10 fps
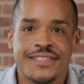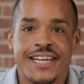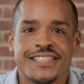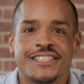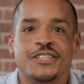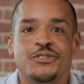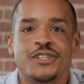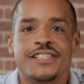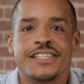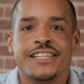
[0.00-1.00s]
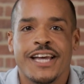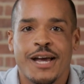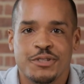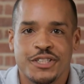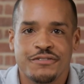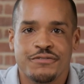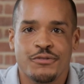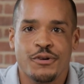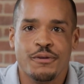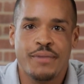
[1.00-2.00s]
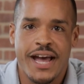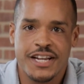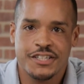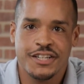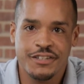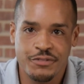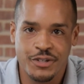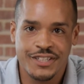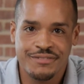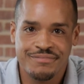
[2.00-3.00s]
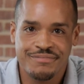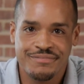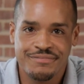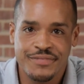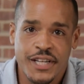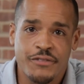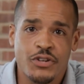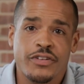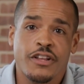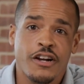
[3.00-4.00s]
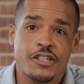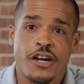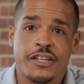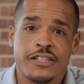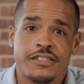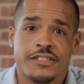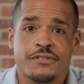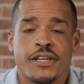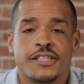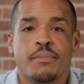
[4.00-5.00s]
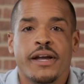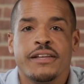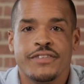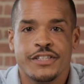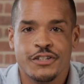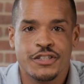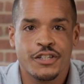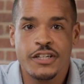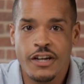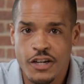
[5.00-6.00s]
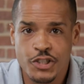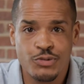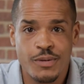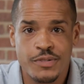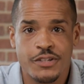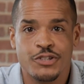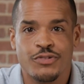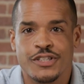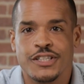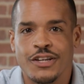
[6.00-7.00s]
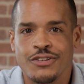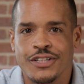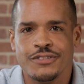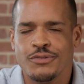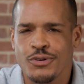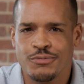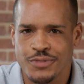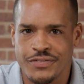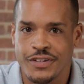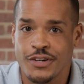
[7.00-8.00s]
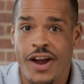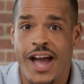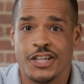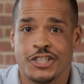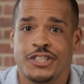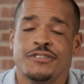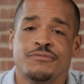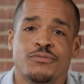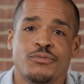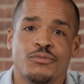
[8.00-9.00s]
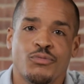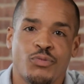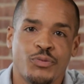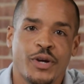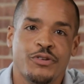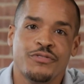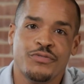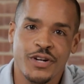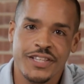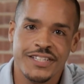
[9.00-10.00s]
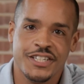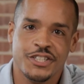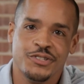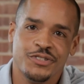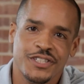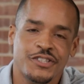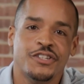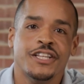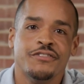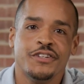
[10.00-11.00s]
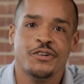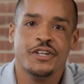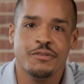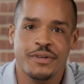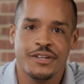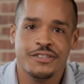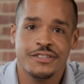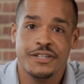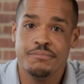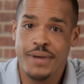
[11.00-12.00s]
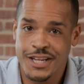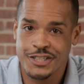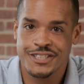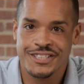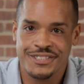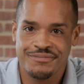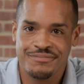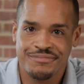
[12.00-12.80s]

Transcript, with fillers: Next, you can see an option for batch delivery. If you have a large audience, a spike in visitors could cause your website to run slowly or even crash. One way to avoid these issues is to deliver your emails in batches.